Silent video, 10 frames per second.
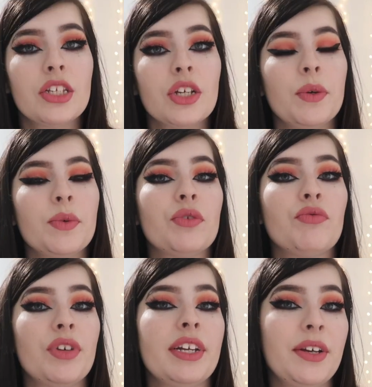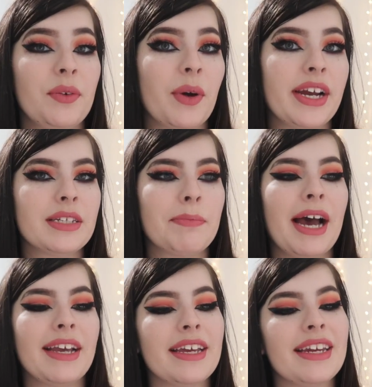So it was a really good way to
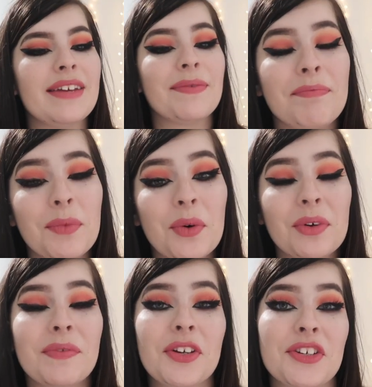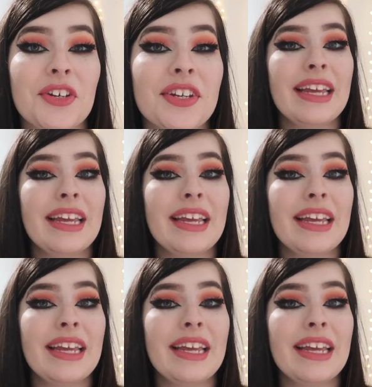pack in even more revision,